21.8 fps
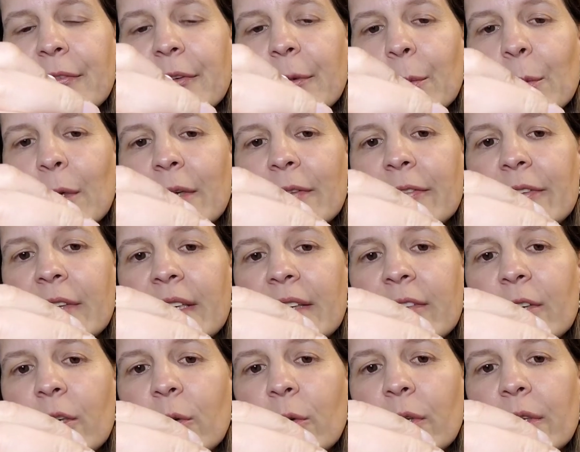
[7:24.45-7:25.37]
for more
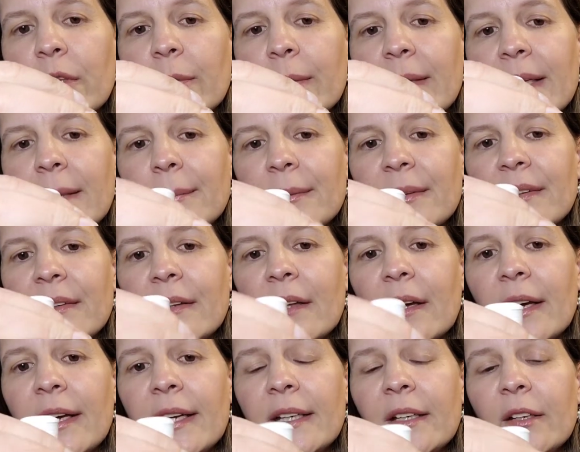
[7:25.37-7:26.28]
flavor all the way up to
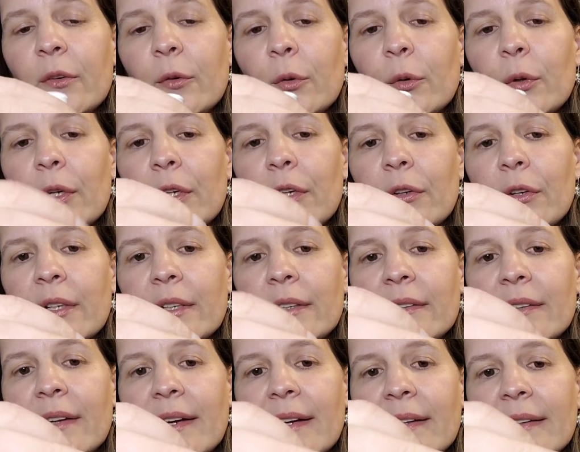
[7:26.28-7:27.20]
nine, or you
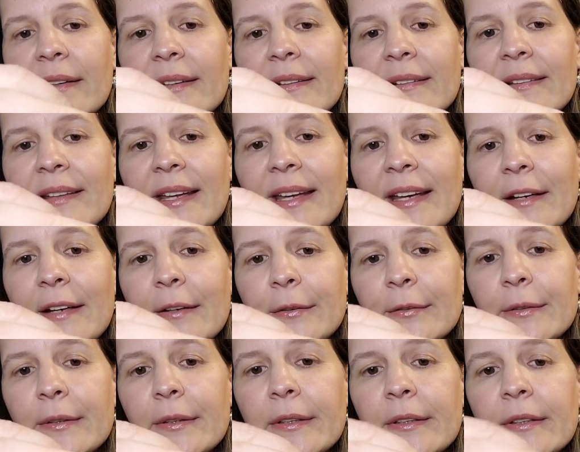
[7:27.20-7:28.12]
can dial it
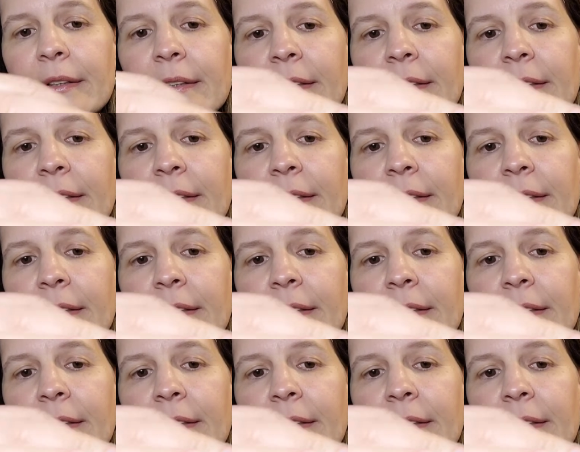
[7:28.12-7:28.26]
down